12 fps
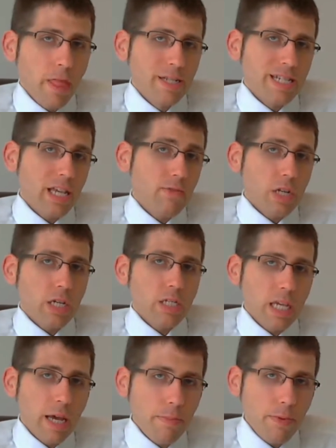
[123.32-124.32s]
To give you an
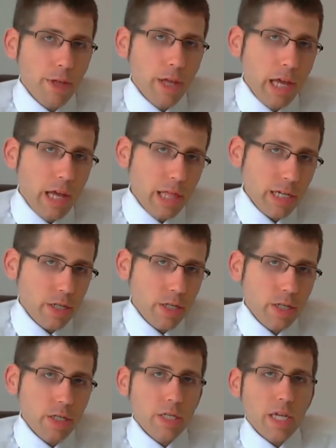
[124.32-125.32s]
example, let's
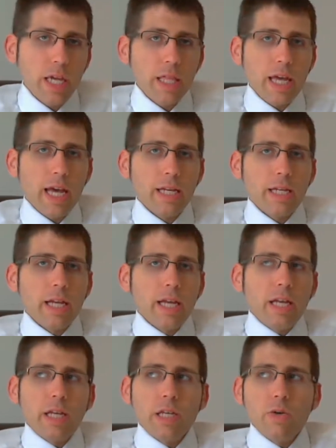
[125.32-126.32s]
just say that
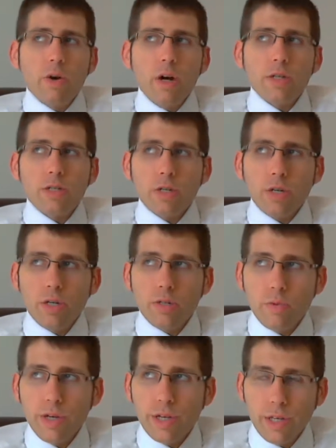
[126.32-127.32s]
you are insured
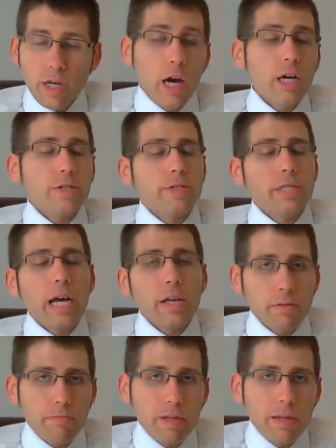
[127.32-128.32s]
with
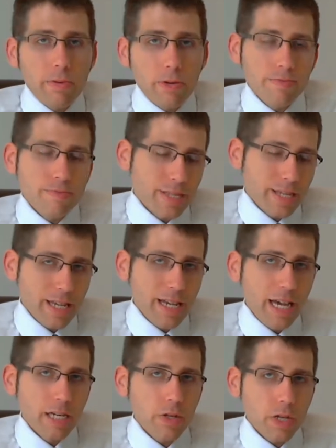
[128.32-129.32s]
100,000 people.
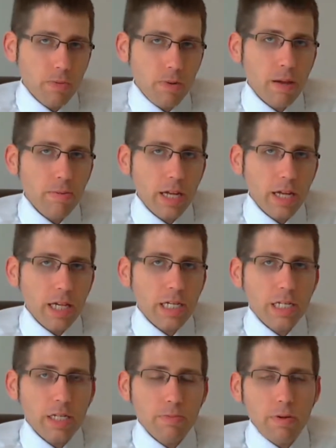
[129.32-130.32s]
I know that's probably not
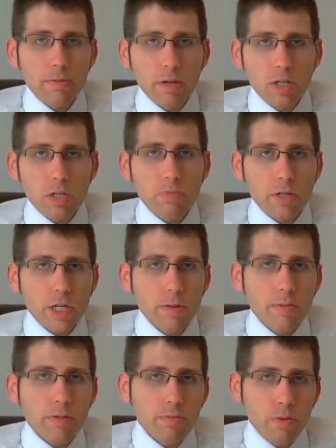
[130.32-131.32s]
likely, it's probably a much bigger
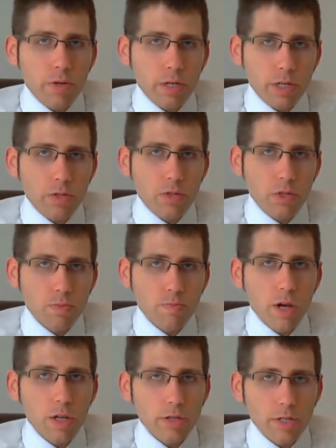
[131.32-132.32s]
number, but we're going to use
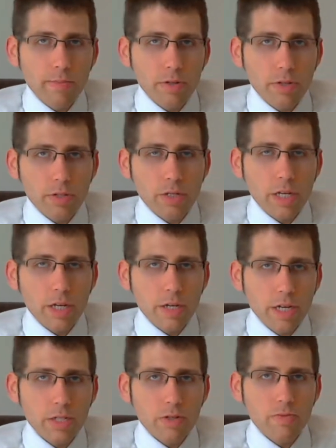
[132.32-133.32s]
smaller numbers that are
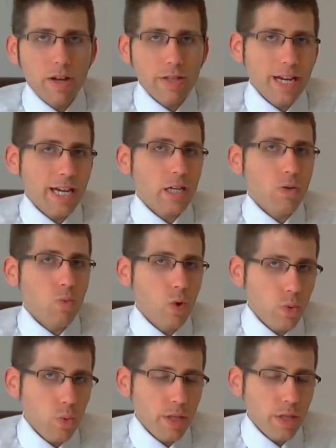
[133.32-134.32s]
nice and round that I can
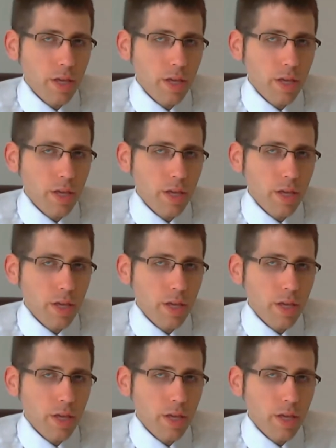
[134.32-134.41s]
work with.